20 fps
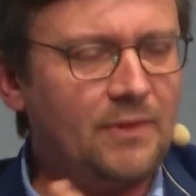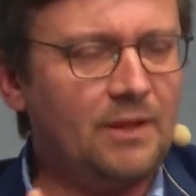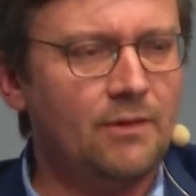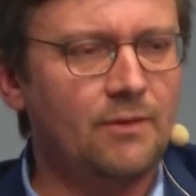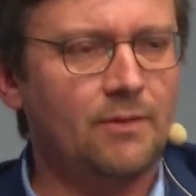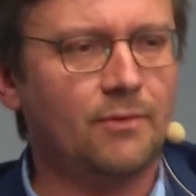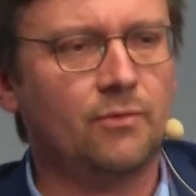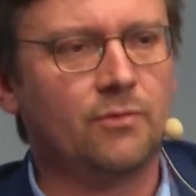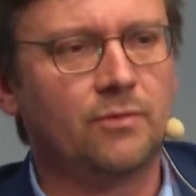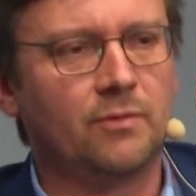
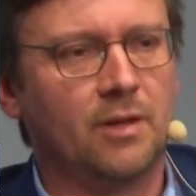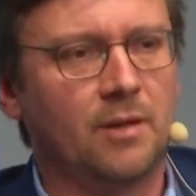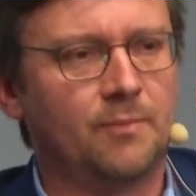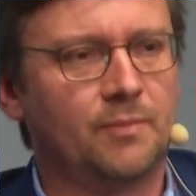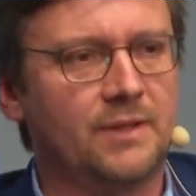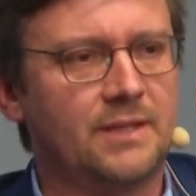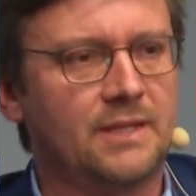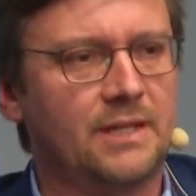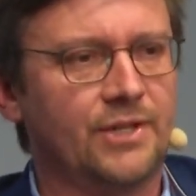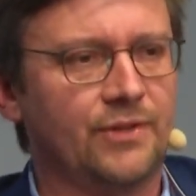through
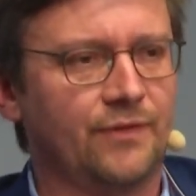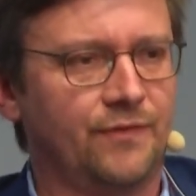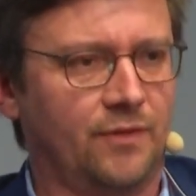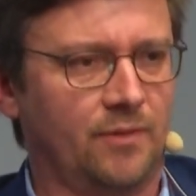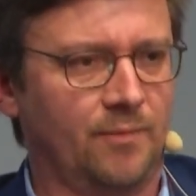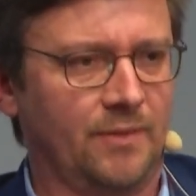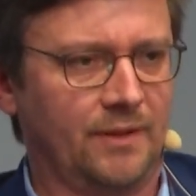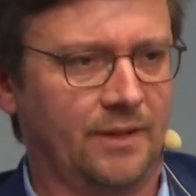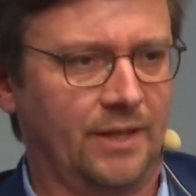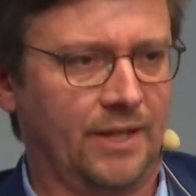precision
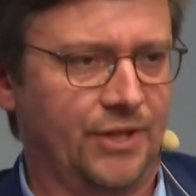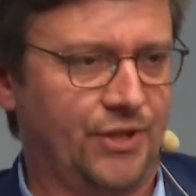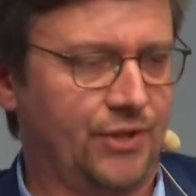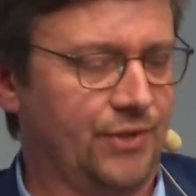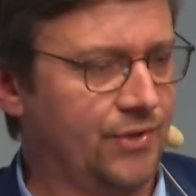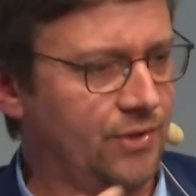fermentation.